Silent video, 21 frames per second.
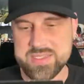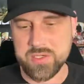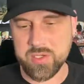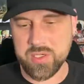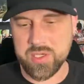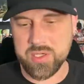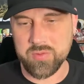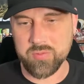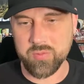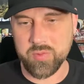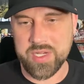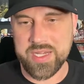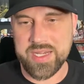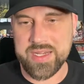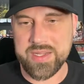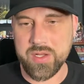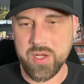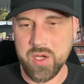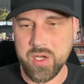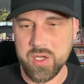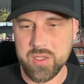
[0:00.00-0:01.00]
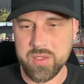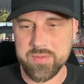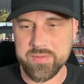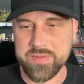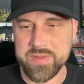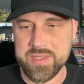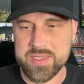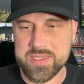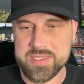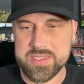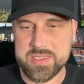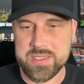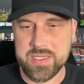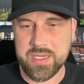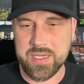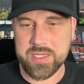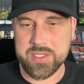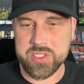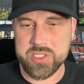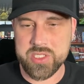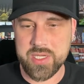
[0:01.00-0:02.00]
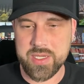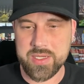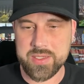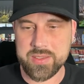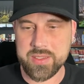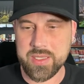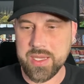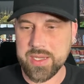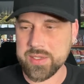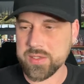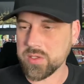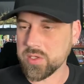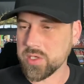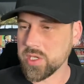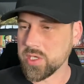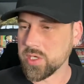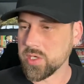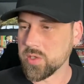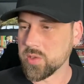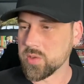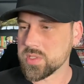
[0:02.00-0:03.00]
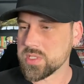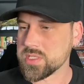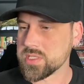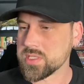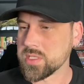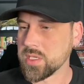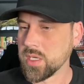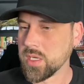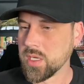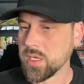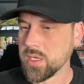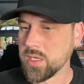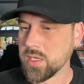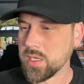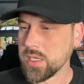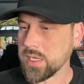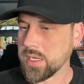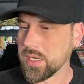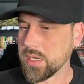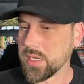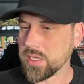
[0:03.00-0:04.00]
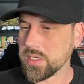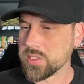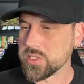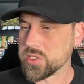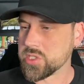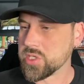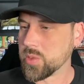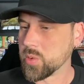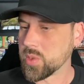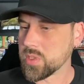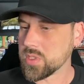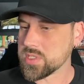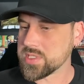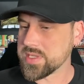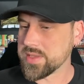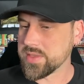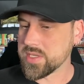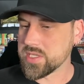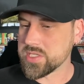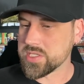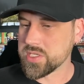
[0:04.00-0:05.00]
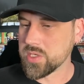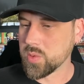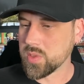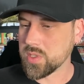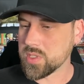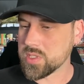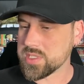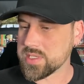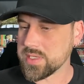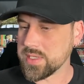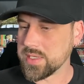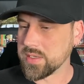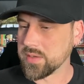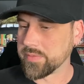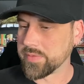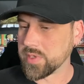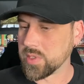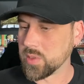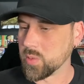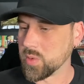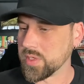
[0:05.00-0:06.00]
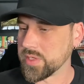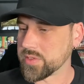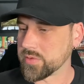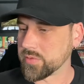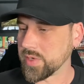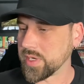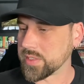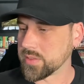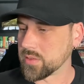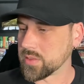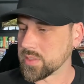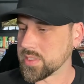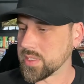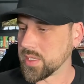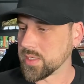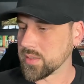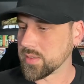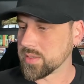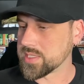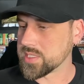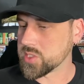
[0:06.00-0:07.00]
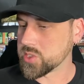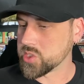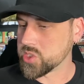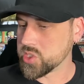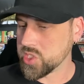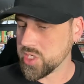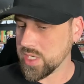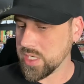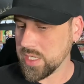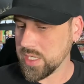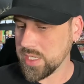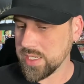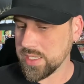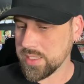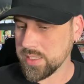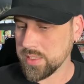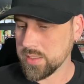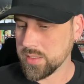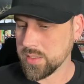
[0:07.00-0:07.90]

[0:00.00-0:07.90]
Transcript: here and read all of this CHUD liner notes, Chewers in the Sewers, an interview with director Douglas Cheek,